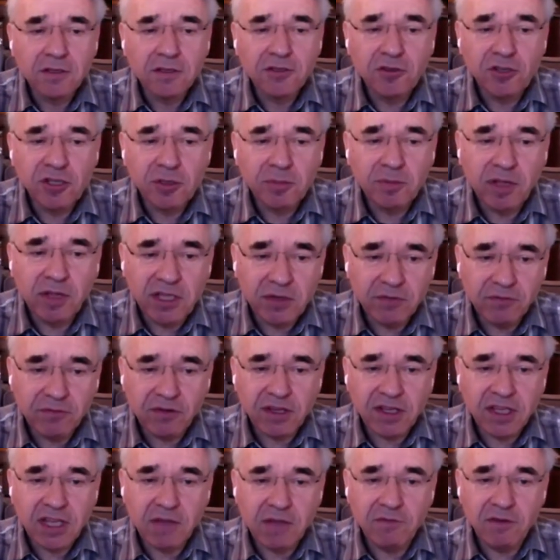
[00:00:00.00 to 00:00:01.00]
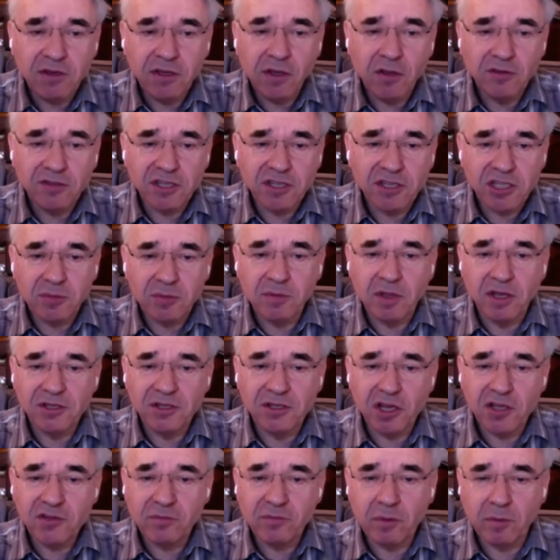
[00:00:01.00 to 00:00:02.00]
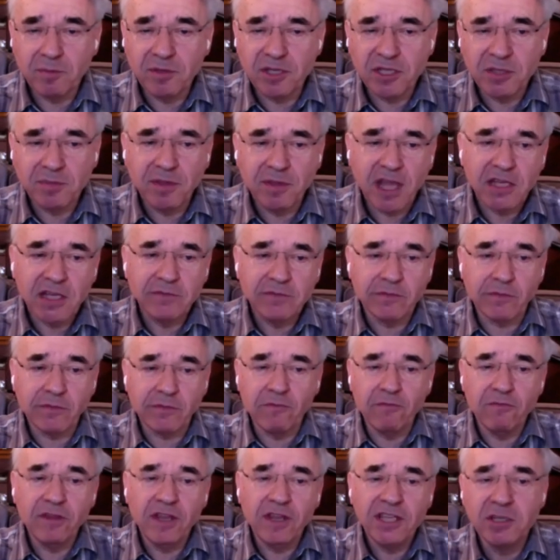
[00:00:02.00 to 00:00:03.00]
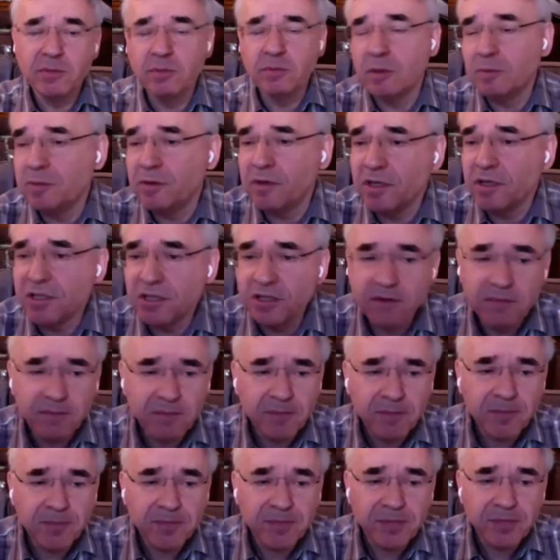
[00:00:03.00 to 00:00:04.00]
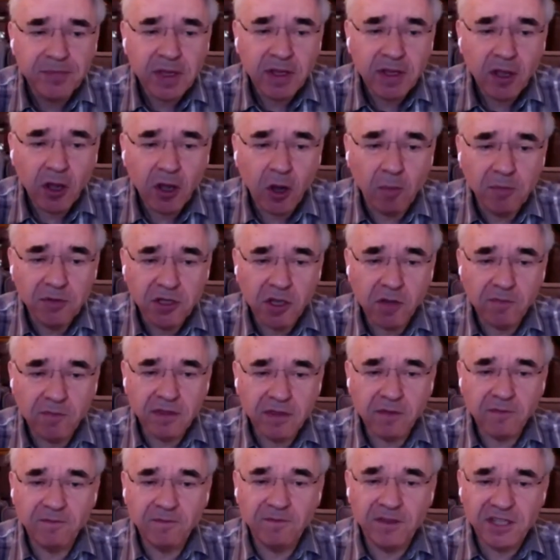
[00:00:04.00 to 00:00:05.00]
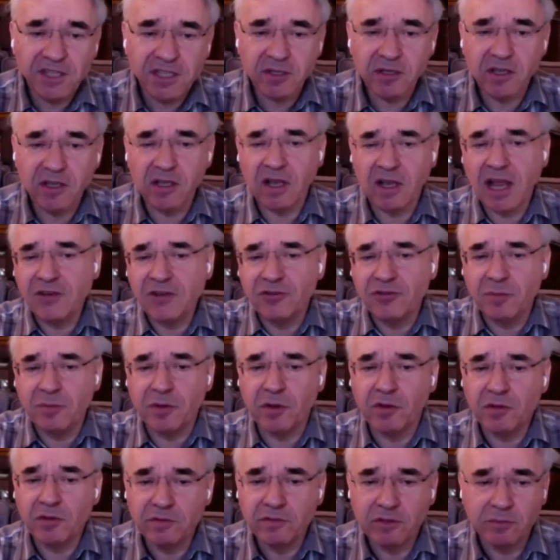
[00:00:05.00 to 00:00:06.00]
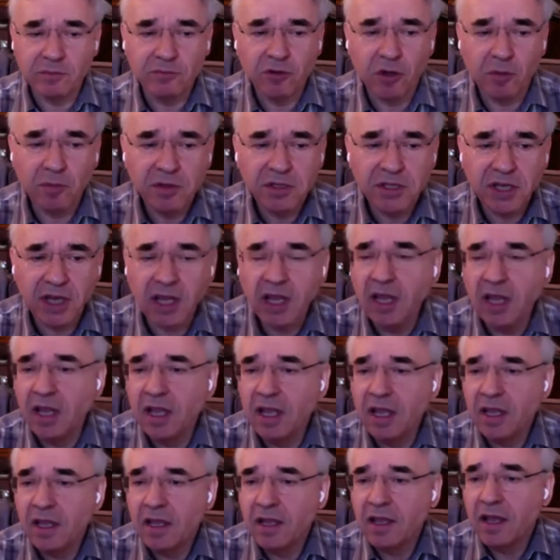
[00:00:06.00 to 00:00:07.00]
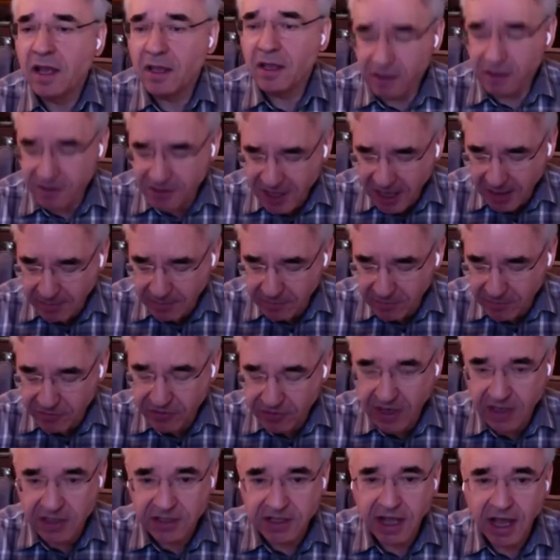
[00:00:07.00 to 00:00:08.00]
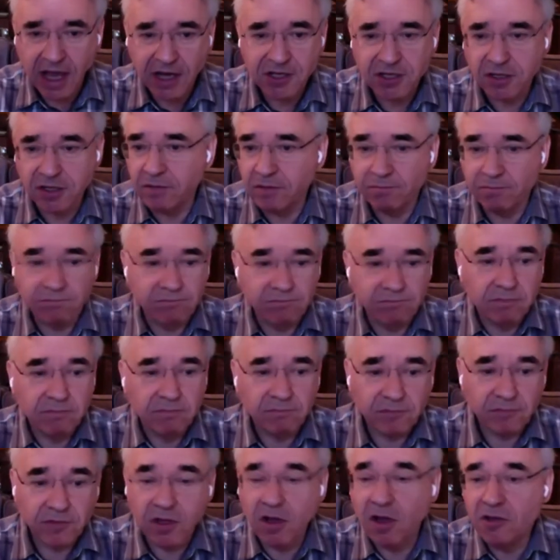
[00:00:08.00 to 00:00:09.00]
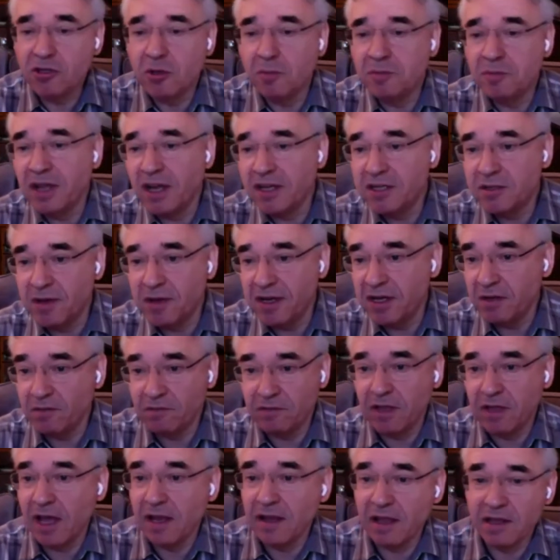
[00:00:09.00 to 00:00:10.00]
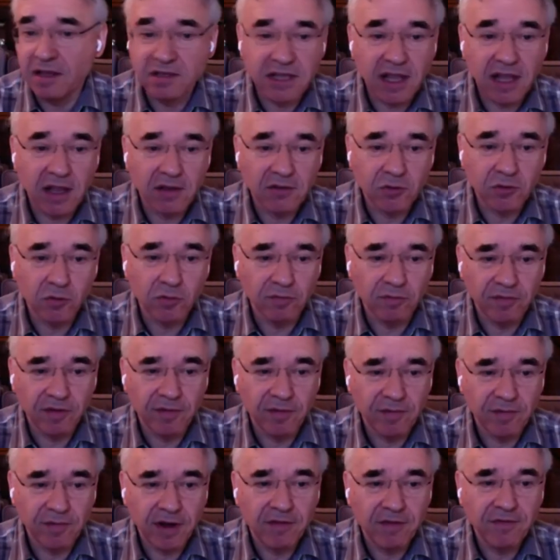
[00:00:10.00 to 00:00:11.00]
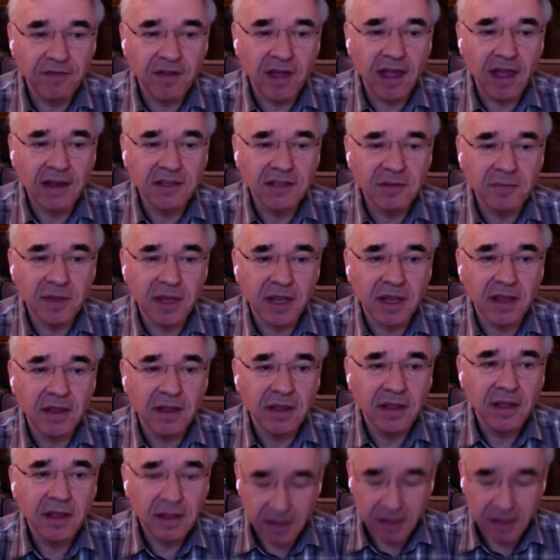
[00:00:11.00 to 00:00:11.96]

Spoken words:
Suitability for a given use is to be adjudged from a perspective of a reasonable person observing the physical attributes of the property at the time of the transaction. And can't object to any of that. That sounds all very fine to me.